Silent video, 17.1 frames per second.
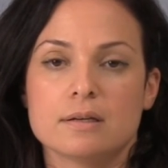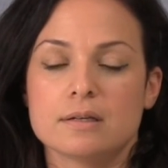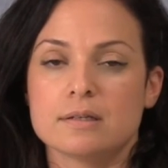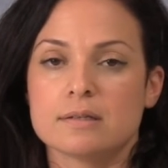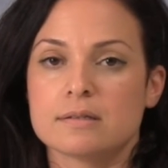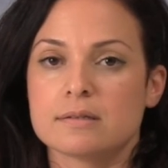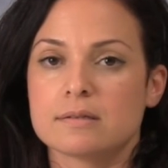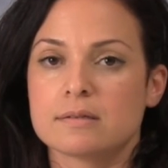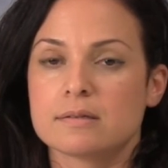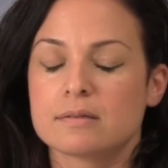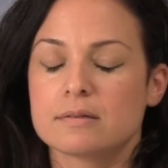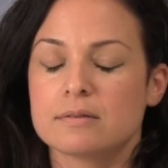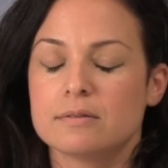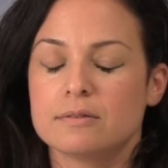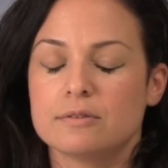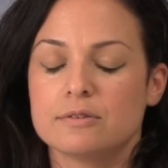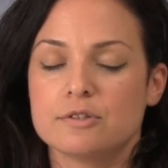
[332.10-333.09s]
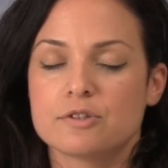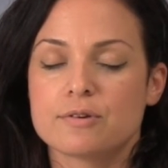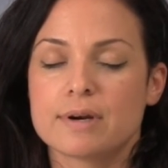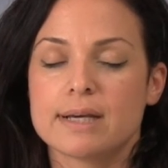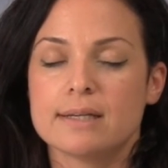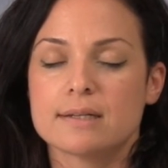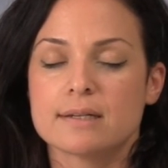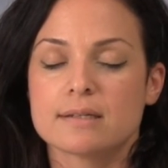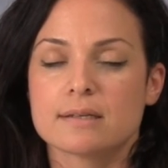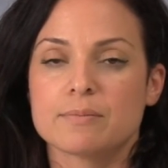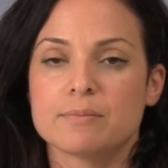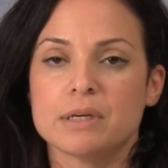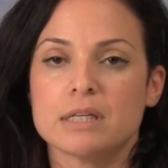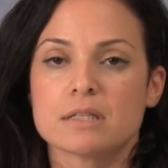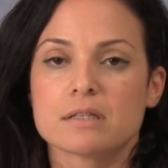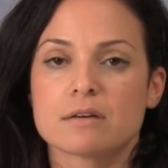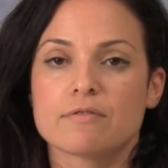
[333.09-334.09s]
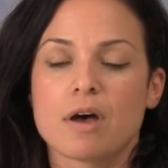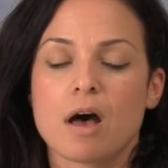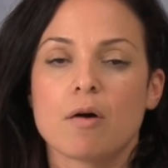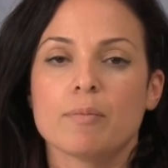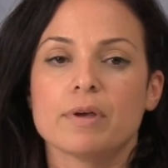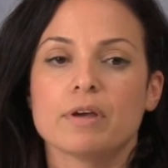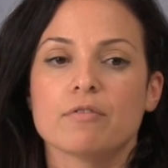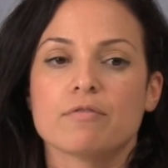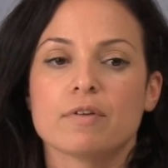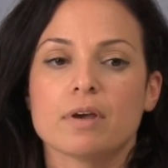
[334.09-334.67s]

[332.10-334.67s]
is trained as a means of helping